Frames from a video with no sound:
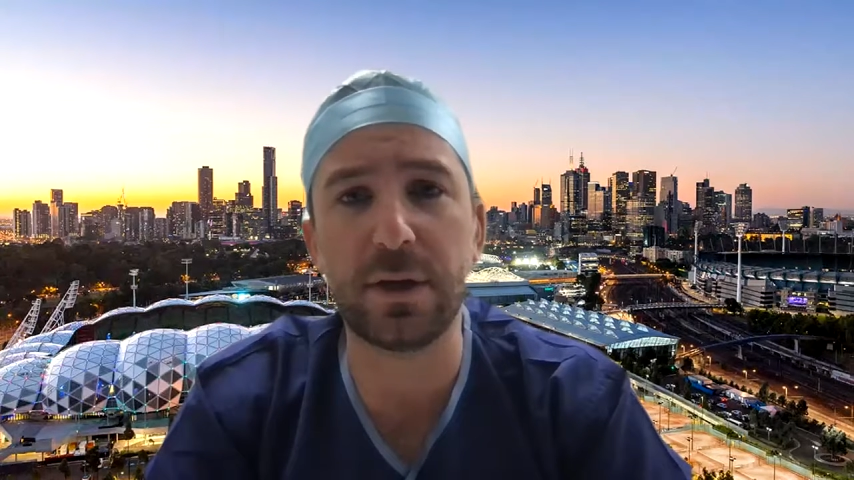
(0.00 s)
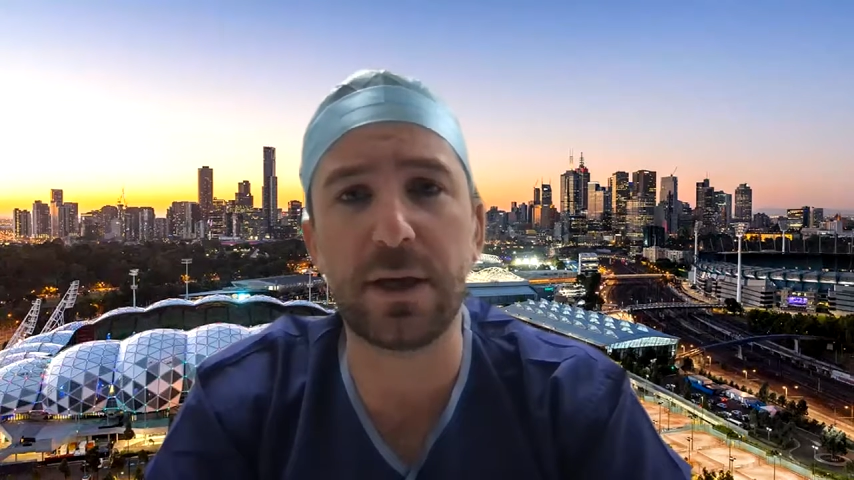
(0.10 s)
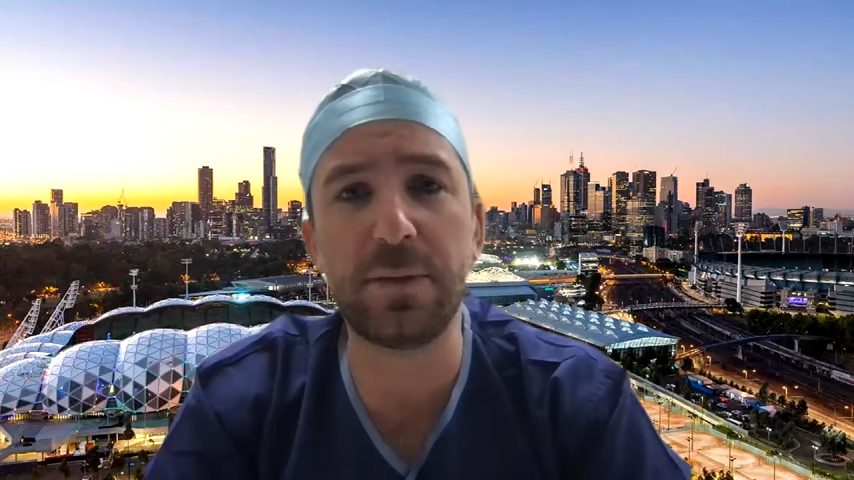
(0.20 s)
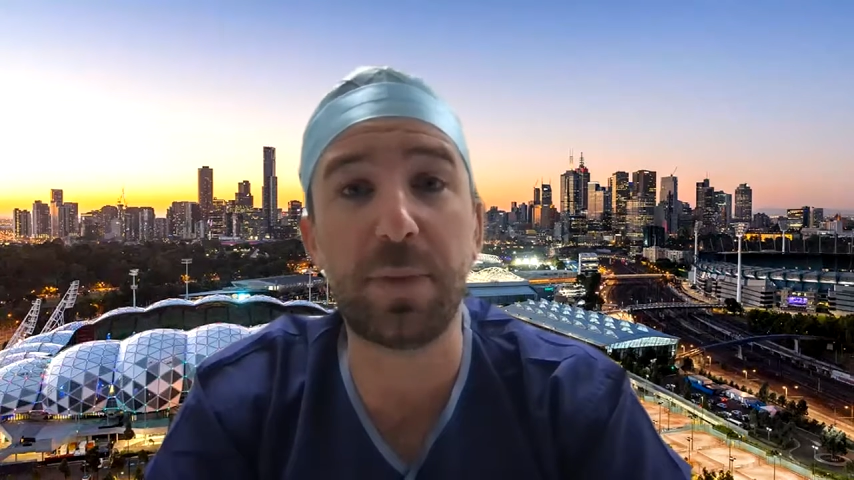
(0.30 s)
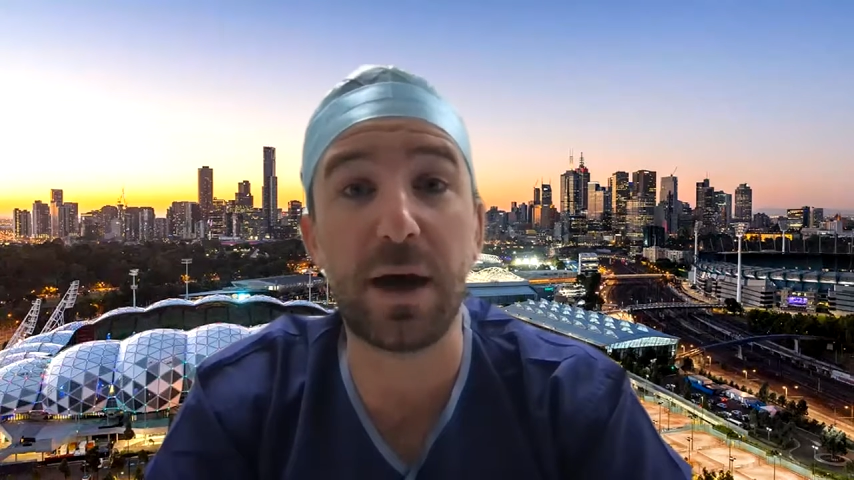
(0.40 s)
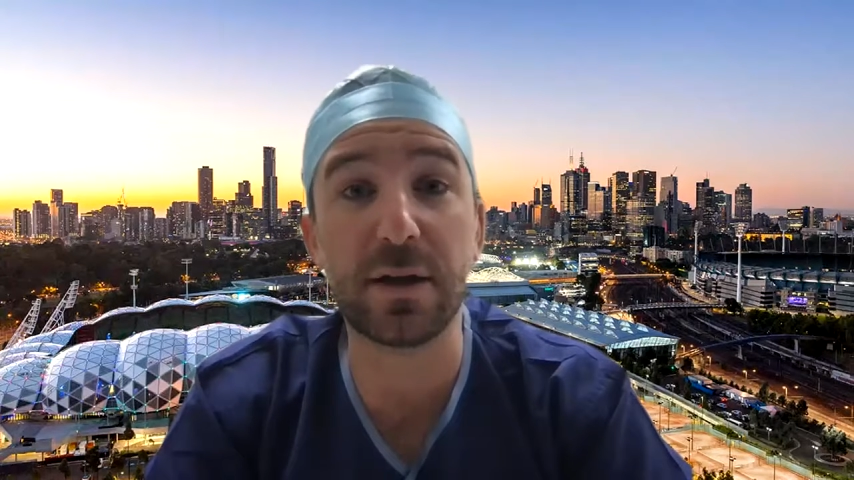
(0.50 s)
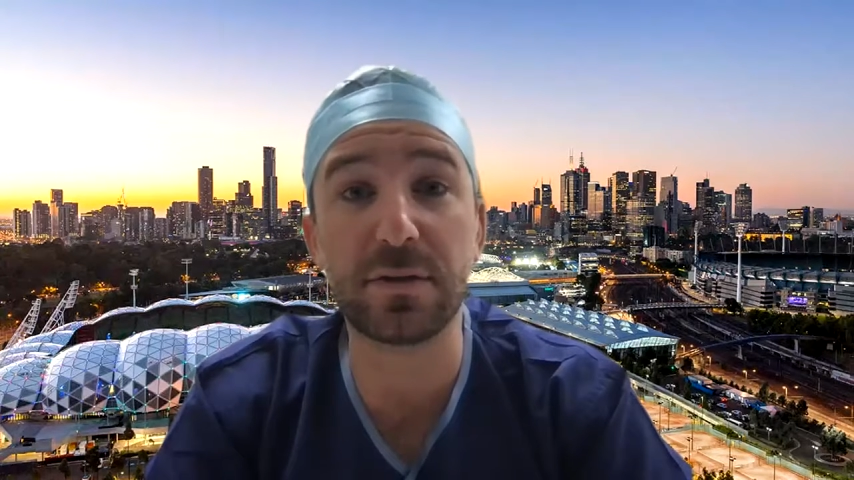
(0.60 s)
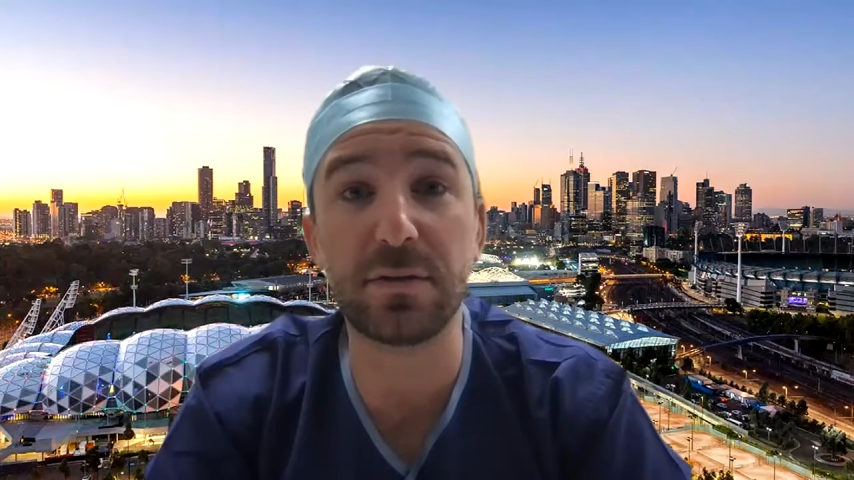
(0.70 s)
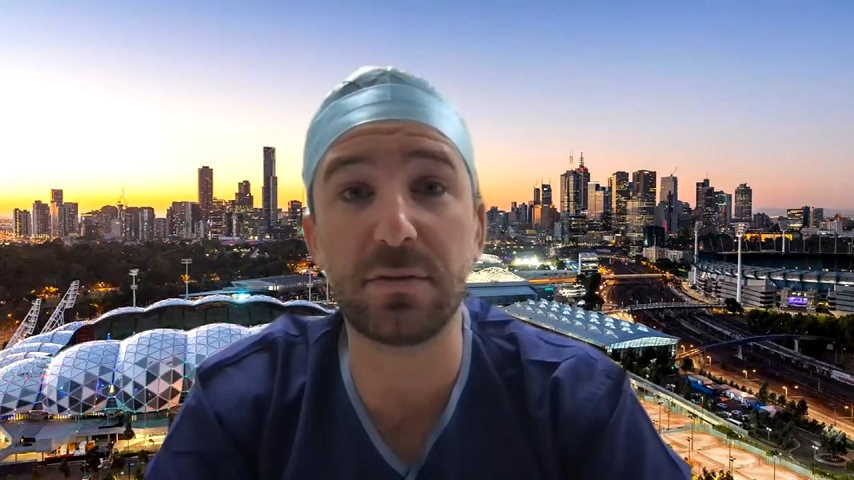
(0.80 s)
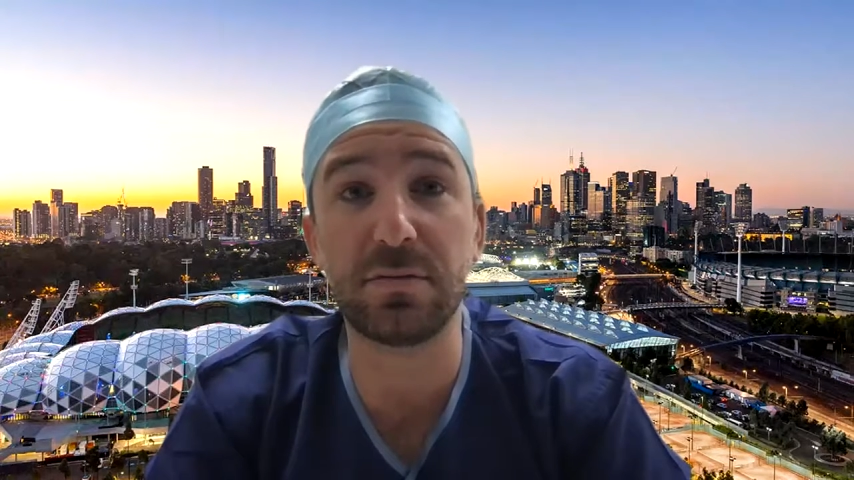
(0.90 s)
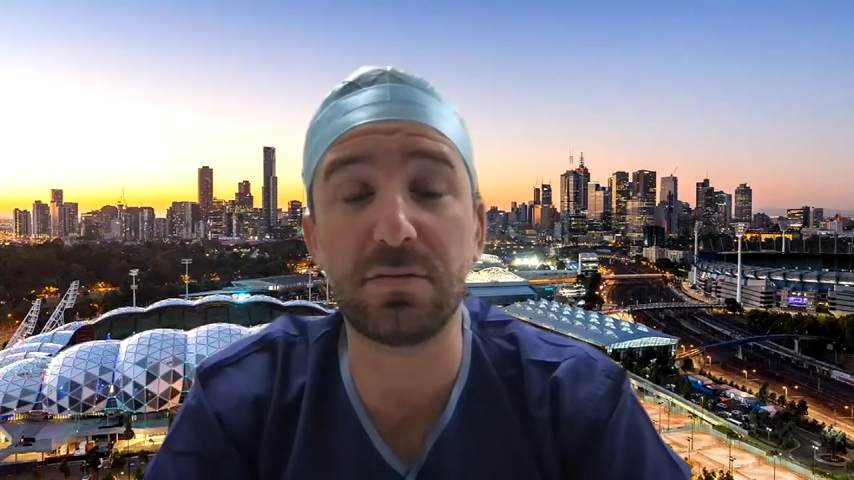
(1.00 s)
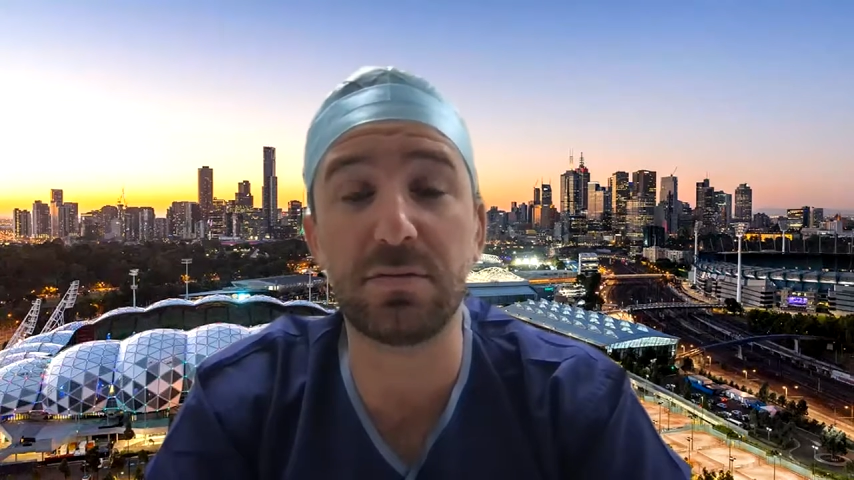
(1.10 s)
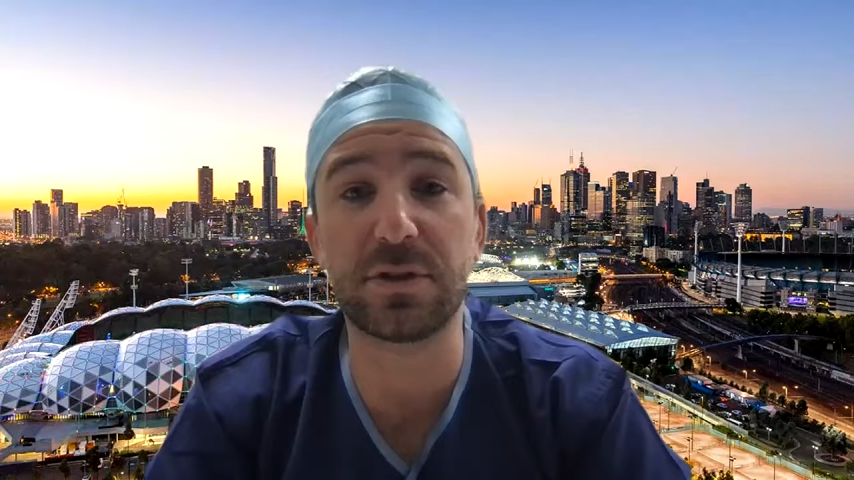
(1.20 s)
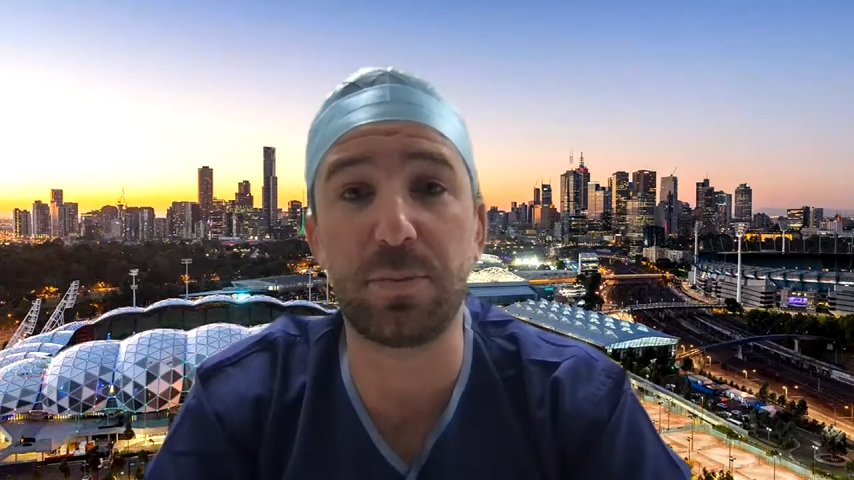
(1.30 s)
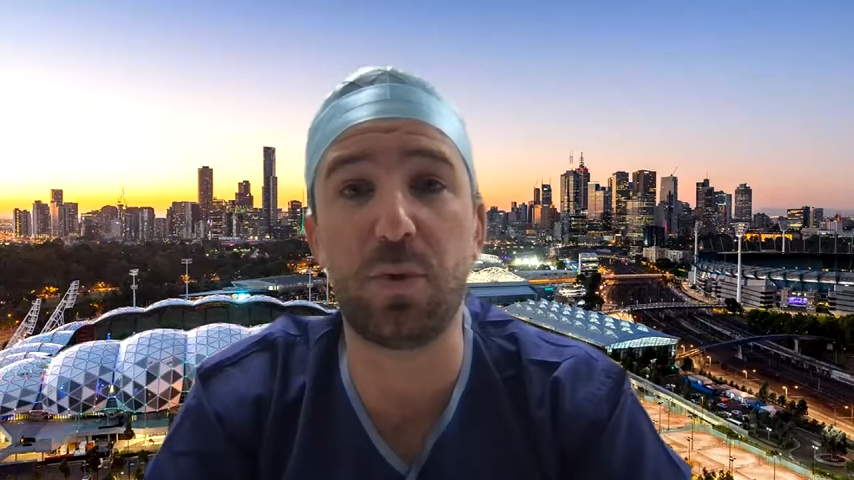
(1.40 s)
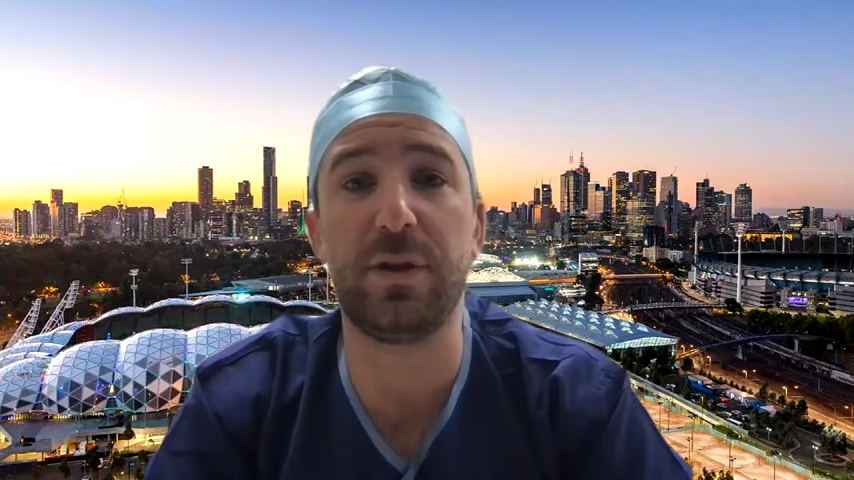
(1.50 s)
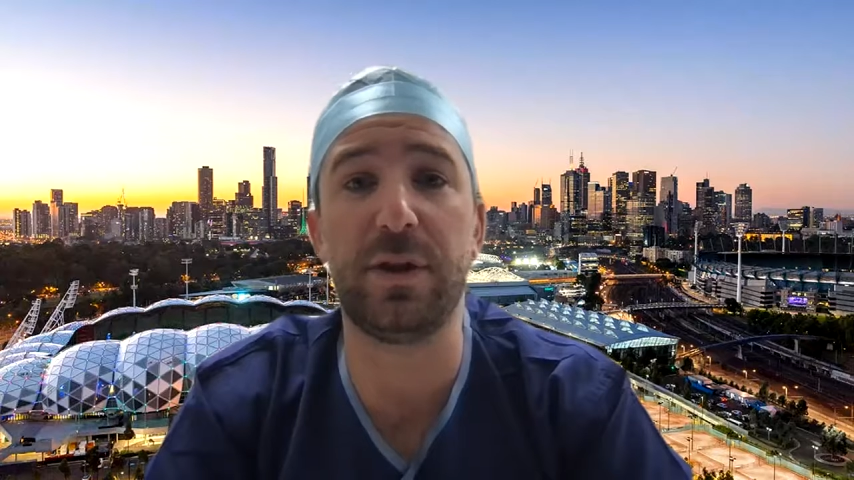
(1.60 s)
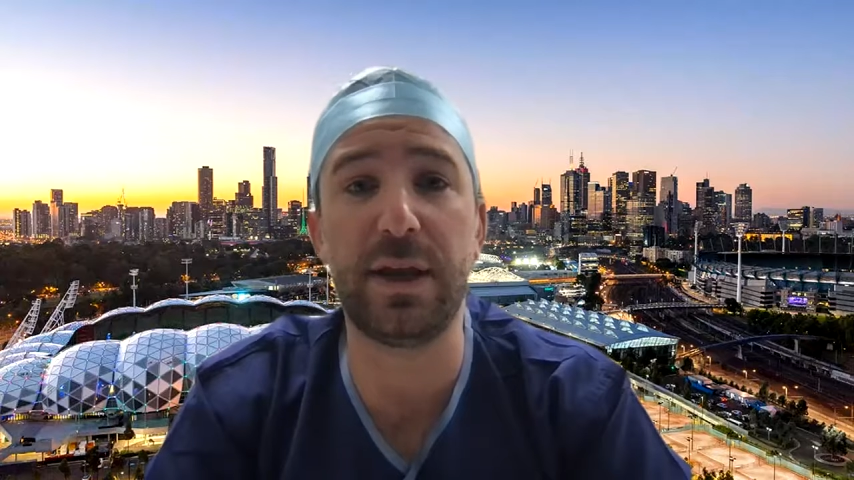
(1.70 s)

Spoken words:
in part to support the